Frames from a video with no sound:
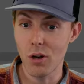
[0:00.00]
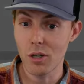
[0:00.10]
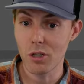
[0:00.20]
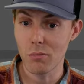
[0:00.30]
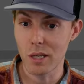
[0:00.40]
your
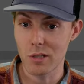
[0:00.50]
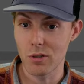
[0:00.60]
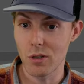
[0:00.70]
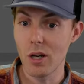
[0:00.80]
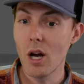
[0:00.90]
audio
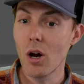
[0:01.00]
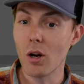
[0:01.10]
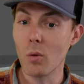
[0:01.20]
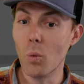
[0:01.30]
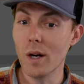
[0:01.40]
mixer
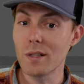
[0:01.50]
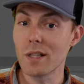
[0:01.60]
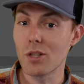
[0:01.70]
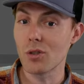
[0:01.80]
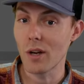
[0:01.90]
are ones
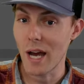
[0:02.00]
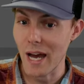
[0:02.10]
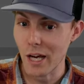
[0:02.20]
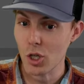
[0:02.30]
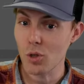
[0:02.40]
that you're
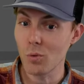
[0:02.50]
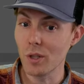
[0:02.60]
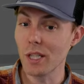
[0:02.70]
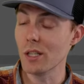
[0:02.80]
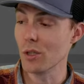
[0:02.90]

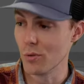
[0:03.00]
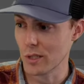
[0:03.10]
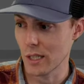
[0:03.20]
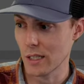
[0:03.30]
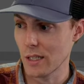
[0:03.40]
actually
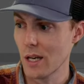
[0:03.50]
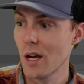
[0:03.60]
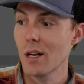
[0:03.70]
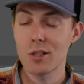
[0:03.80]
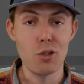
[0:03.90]
using.
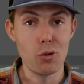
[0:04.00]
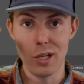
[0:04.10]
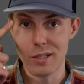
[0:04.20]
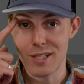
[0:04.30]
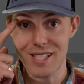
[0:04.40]
So you
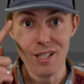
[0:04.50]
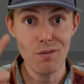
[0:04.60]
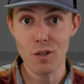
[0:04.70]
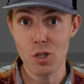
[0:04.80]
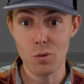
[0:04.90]
can see
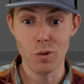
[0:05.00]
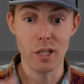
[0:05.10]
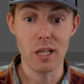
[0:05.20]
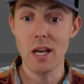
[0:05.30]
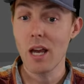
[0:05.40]

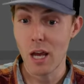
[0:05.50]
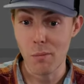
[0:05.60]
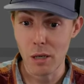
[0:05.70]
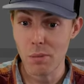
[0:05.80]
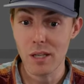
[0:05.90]
visually,
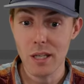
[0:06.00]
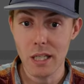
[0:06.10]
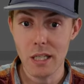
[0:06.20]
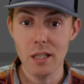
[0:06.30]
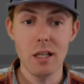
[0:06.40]
am I
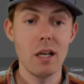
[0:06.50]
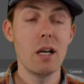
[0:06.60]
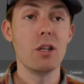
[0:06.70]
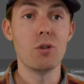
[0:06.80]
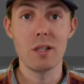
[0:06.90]
peaking?
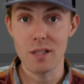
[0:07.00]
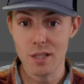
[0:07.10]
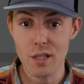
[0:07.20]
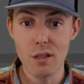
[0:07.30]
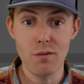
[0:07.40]
You can
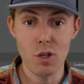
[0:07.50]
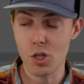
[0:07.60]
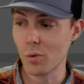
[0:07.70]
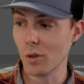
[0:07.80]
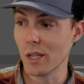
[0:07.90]
see
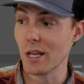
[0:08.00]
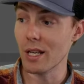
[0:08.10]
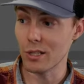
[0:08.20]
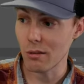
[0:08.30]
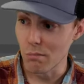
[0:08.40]
visually,
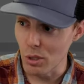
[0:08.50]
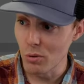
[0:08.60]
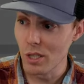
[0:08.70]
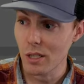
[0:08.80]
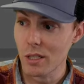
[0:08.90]
is it
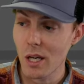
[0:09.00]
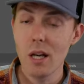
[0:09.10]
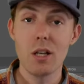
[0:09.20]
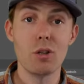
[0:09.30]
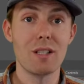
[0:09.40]
muted?
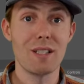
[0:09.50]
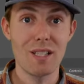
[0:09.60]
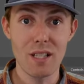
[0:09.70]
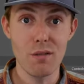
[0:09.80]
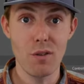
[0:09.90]
You can
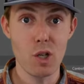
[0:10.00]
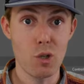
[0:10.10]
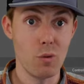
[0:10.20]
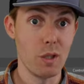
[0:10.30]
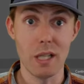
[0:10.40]
see
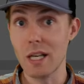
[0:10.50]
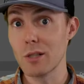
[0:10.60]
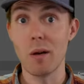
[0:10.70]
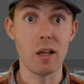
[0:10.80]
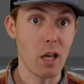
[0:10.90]
visually,
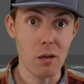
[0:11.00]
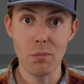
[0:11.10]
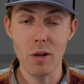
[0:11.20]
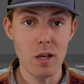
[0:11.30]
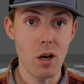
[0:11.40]
is my
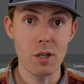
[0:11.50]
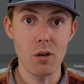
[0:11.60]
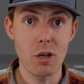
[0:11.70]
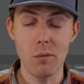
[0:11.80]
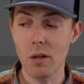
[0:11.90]
gameplay
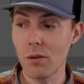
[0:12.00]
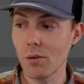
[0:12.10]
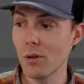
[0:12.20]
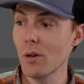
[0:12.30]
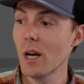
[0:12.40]
audio coming
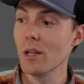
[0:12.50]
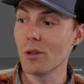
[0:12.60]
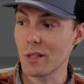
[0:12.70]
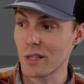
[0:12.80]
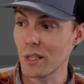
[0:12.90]
through?
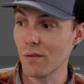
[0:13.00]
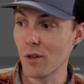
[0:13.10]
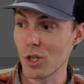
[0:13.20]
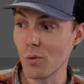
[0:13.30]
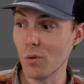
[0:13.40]
You can see
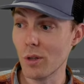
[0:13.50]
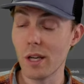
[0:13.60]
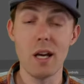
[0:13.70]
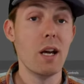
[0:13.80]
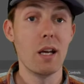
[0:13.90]

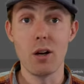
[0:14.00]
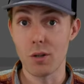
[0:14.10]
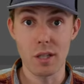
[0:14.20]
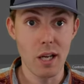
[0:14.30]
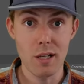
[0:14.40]
visually,
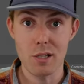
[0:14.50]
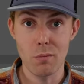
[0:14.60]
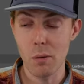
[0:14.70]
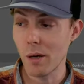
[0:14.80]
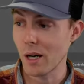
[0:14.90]
are the guests
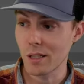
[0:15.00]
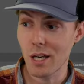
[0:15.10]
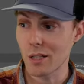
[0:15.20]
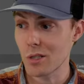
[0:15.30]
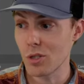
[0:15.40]
on my
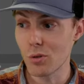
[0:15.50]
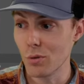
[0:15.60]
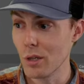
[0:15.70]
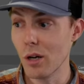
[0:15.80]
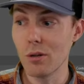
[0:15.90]
podcast too
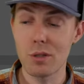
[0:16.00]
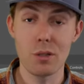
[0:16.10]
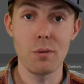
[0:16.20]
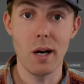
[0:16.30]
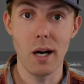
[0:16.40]
low,
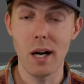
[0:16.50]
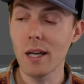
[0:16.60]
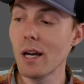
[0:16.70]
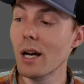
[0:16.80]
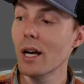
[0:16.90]
too
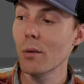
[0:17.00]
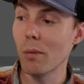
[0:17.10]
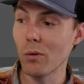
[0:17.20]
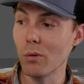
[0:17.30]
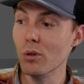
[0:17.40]
high?
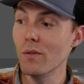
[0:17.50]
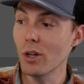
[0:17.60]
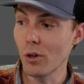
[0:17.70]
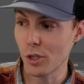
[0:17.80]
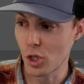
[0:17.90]
By
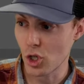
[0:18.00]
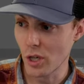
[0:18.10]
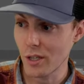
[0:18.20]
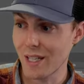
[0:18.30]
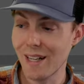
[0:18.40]
removing all the
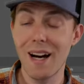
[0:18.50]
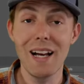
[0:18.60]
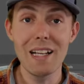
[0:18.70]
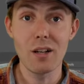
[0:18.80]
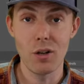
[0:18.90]
junk and
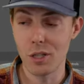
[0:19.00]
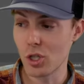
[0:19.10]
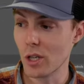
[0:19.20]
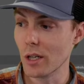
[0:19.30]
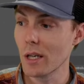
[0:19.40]
hiding all the
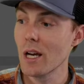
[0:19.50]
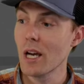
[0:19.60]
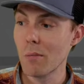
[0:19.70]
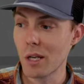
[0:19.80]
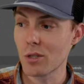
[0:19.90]
junk,
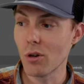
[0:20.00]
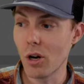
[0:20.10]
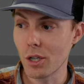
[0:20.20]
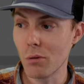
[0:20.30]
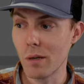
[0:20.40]
it makes your
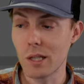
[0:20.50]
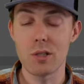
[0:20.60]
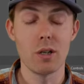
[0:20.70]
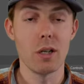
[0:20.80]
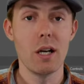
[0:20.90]
audio
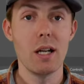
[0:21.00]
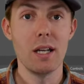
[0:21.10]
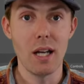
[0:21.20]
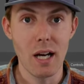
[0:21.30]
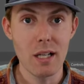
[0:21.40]
mixer
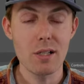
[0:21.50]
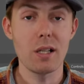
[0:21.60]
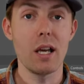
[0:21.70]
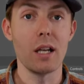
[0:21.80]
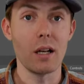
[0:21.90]

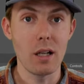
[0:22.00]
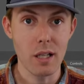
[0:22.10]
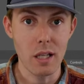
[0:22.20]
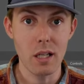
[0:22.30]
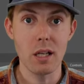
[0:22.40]
nice and
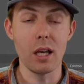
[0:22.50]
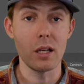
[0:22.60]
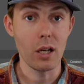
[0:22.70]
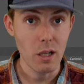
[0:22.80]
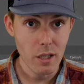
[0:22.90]
clean
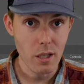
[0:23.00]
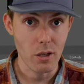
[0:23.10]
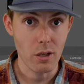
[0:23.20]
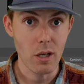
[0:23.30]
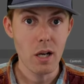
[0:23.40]
and
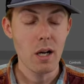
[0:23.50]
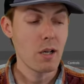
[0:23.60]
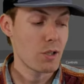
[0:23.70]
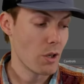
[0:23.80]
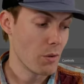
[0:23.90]
clear
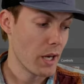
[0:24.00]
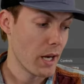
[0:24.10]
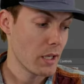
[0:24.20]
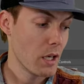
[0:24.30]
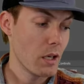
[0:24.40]
so
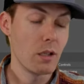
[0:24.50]
that